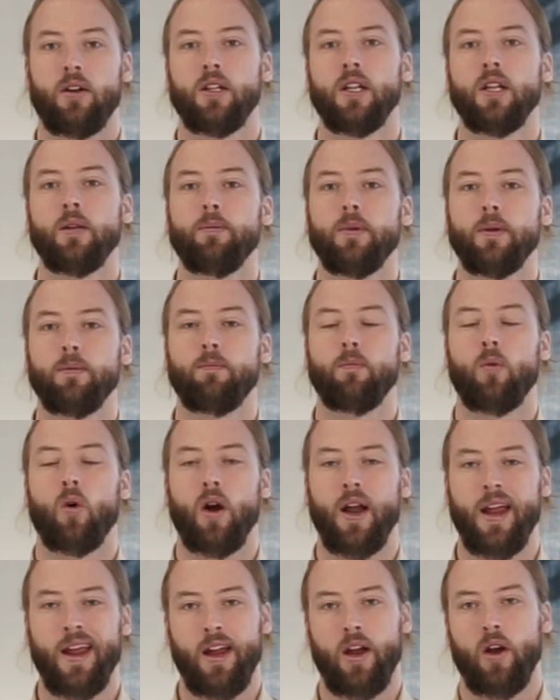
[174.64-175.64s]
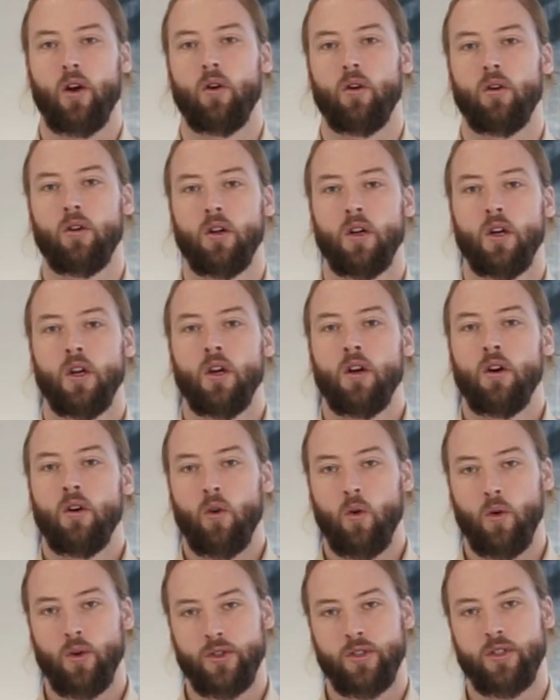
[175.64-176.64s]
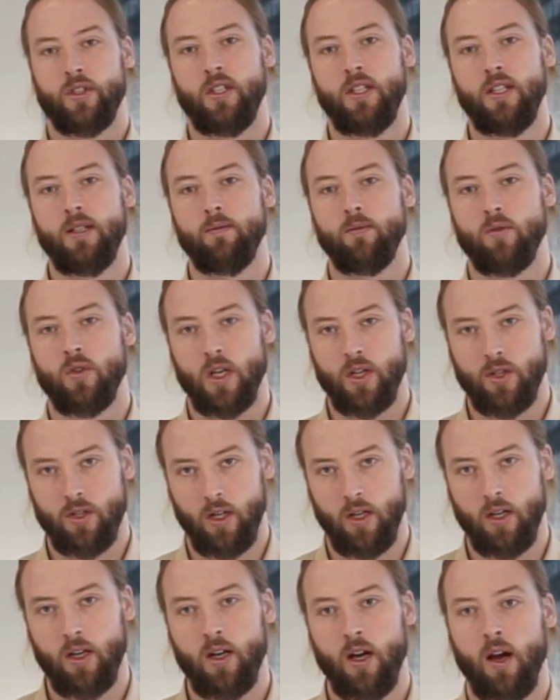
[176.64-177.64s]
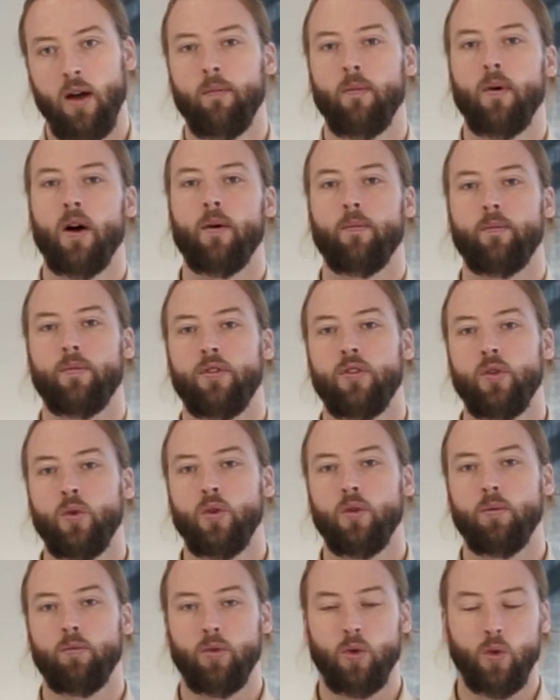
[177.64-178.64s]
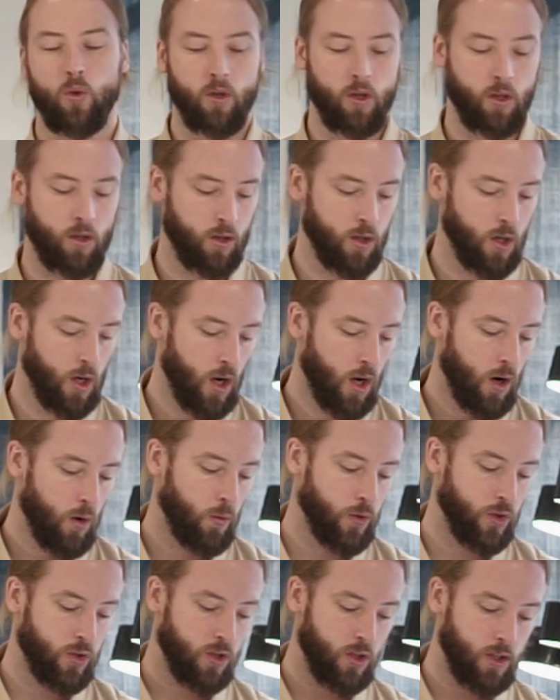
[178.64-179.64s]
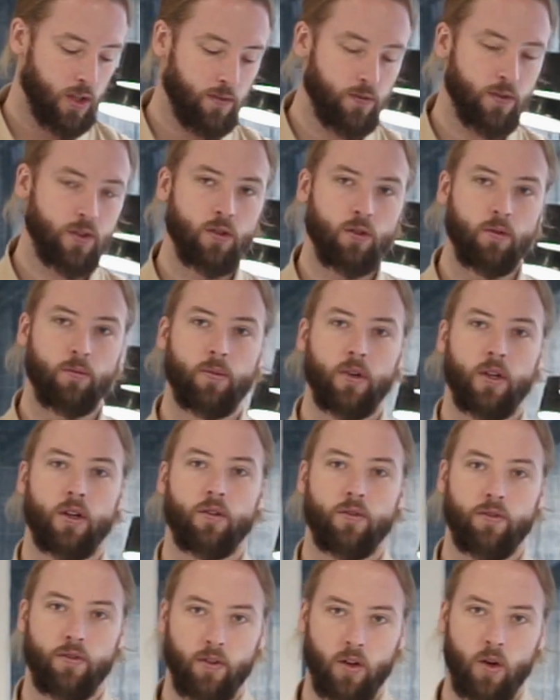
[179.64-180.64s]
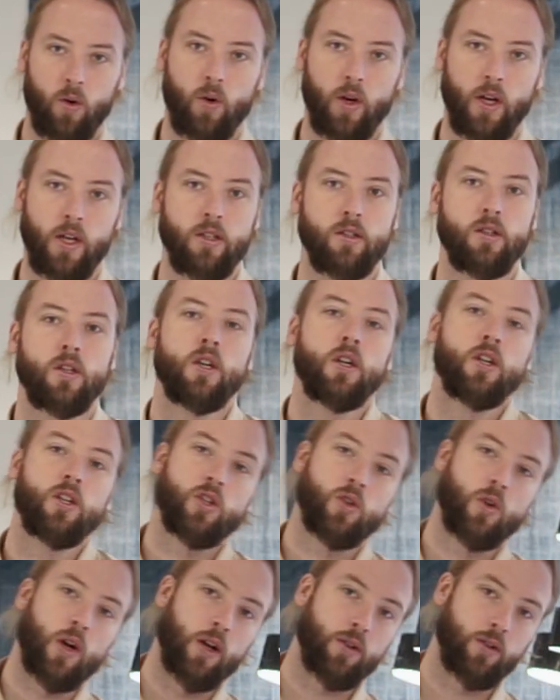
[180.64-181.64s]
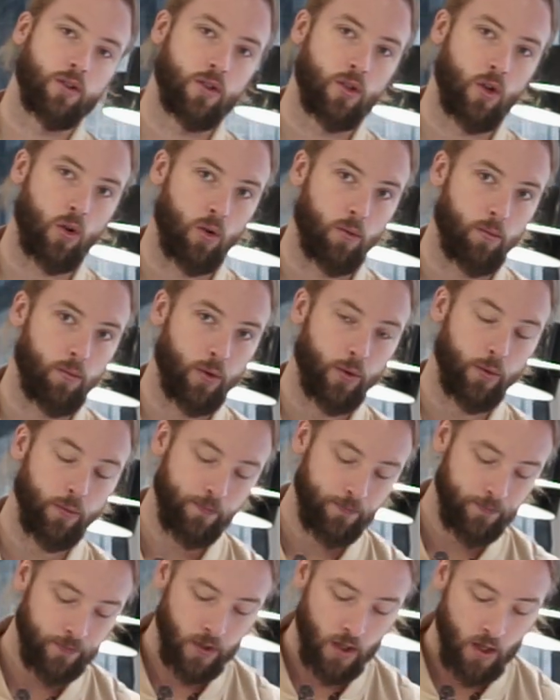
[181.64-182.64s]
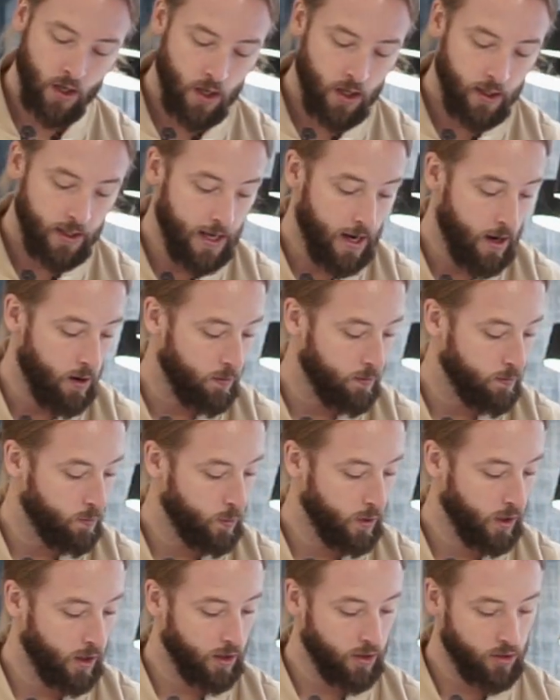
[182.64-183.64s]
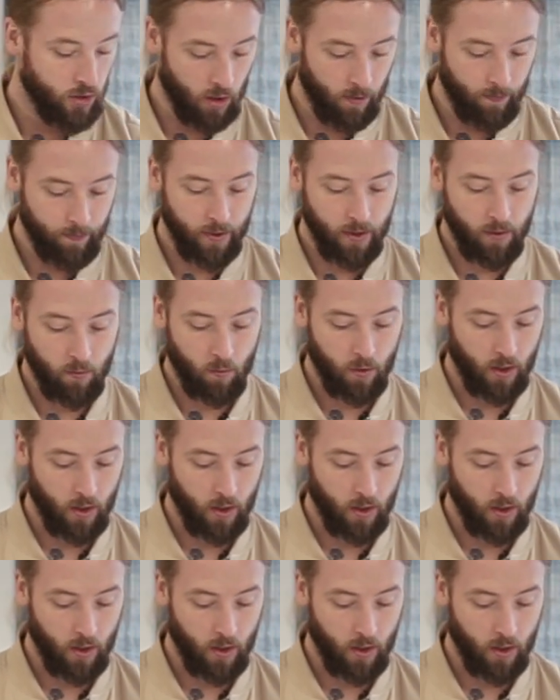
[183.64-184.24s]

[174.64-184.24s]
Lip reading: a little bit more air or steam to actually come up through the brewer, which gives you a better flow rate throughout the total brew. Now, we're going to jump in,